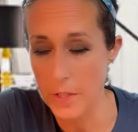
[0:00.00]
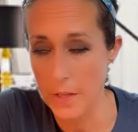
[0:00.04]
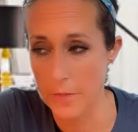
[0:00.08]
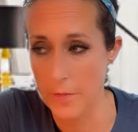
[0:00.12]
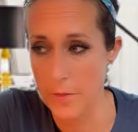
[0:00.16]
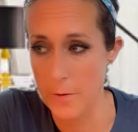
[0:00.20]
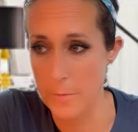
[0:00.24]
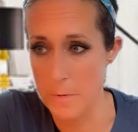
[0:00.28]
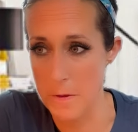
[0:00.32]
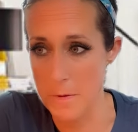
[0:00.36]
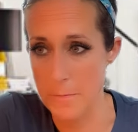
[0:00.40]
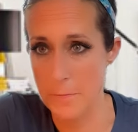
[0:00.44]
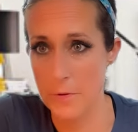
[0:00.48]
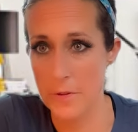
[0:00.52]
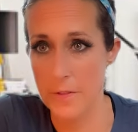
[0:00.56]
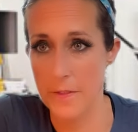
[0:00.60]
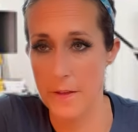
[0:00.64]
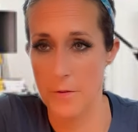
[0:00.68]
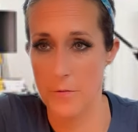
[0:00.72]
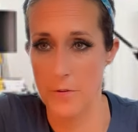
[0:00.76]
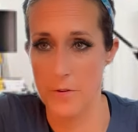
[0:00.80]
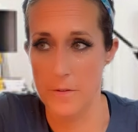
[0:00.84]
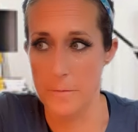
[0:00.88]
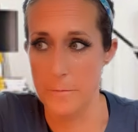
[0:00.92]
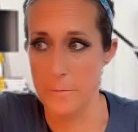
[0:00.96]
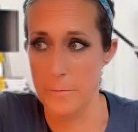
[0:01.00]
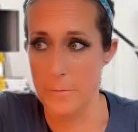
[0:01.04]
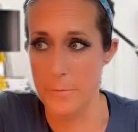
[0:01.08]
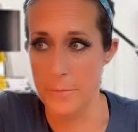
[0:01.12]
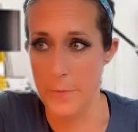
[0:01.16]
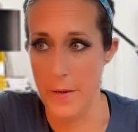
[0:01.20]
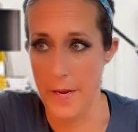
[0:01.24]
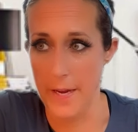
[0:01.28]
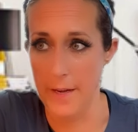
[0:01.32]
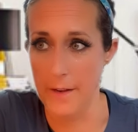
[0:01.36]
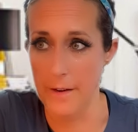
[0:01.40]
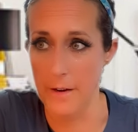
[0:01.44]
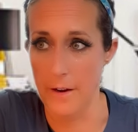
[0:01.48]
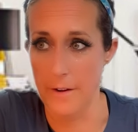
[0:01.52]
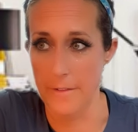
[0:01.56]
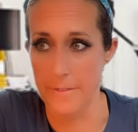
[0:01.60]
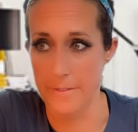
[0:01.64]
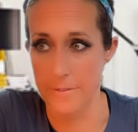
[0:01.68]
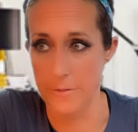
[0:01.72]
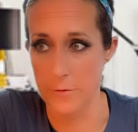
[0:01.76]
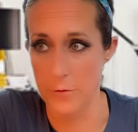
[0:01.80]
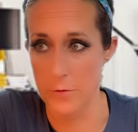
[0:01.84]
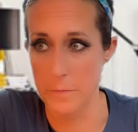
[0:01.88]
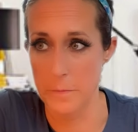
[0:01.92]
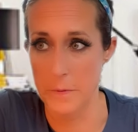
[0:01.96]
the people they would have paid
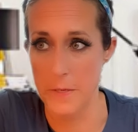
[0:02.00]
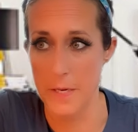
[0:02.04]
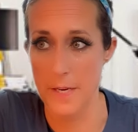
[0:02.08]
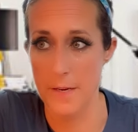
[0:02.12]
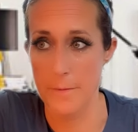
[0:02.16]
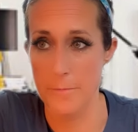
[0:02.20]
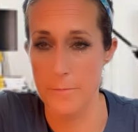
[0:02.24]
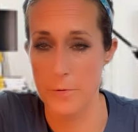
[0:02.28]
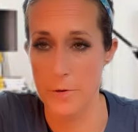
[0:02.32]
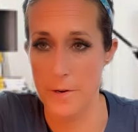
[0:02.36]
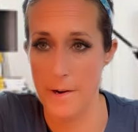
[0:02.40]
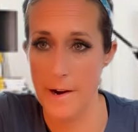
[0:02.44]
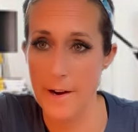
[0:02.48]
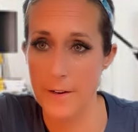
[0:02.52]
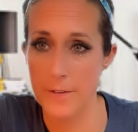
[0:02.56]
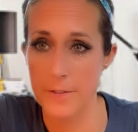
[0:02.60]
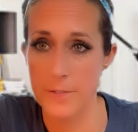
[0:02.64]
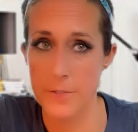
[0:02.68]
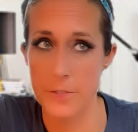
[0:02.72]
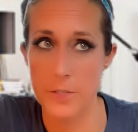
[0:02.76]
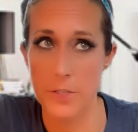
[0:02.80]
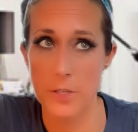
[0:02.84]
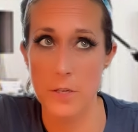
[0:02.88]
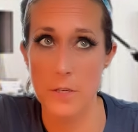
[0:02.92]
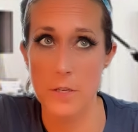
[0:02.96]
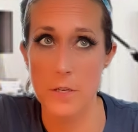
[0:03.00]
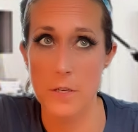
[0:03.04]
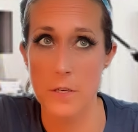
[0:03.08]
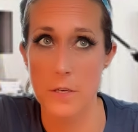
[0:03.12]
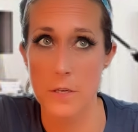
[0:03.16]
off would be Proctor.